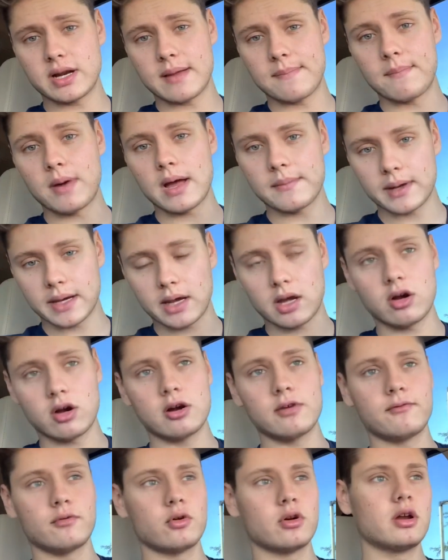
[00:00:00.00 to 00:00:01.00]
I buy my
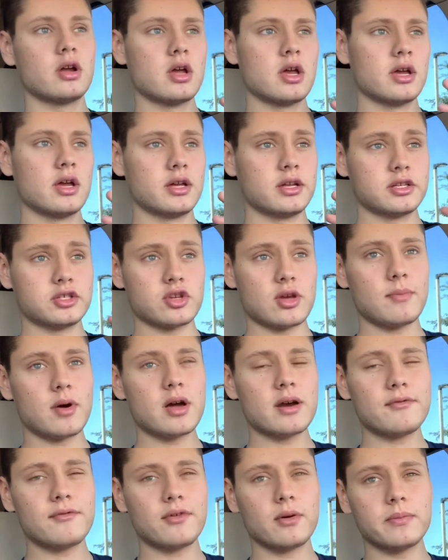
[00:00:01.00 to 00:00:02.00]
car for. So I
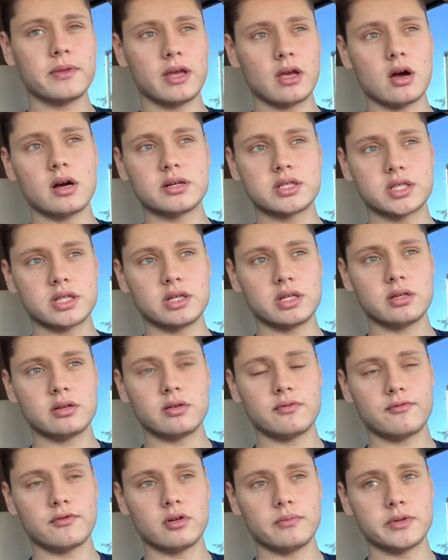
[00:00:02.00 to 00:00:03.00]
bought it from the auction,
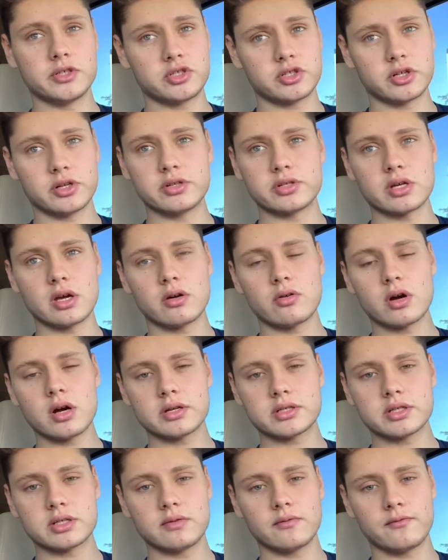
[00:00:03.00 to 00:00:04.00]
from Insurance Auto
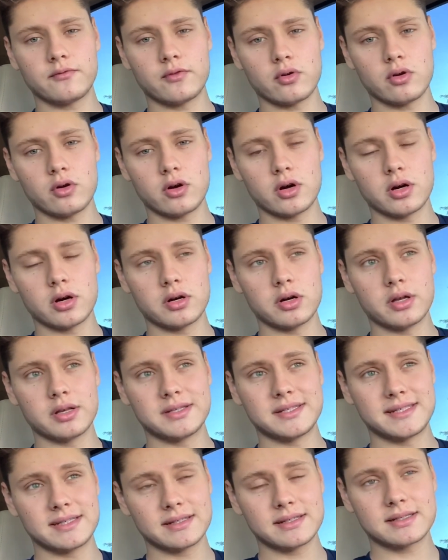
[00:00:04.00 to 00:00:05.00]
Auction, for
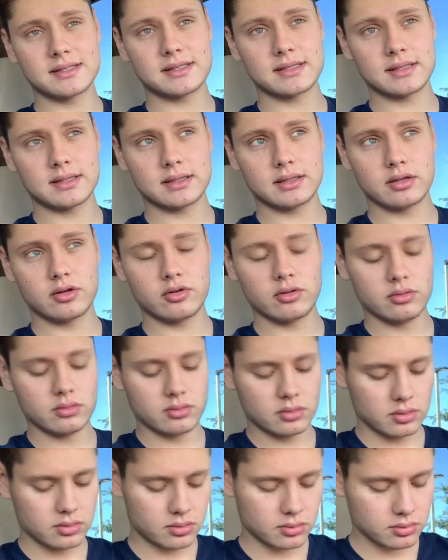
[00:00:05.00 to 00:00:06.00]

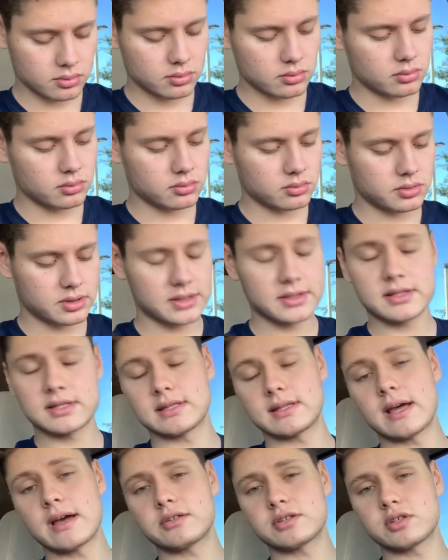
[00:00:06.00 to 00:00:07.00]

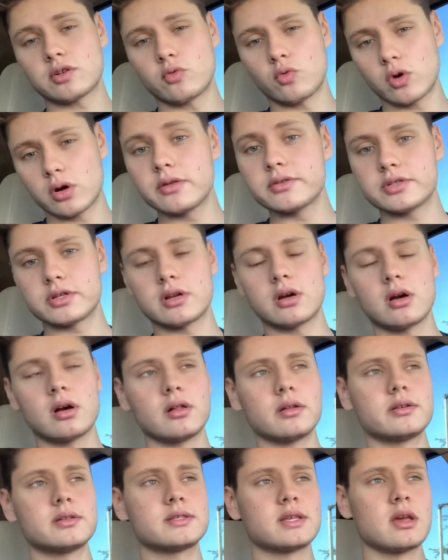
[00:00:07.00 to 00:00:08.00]

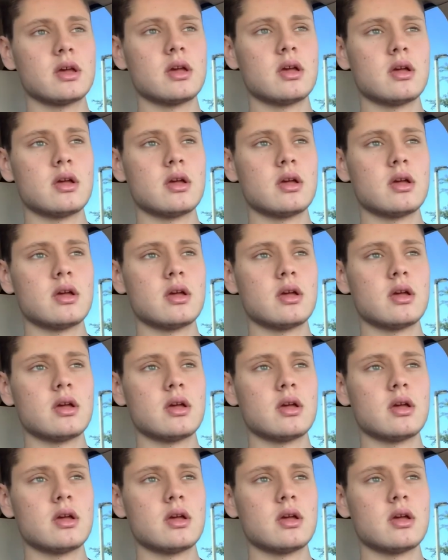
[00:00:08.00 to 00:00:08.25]
$6,100.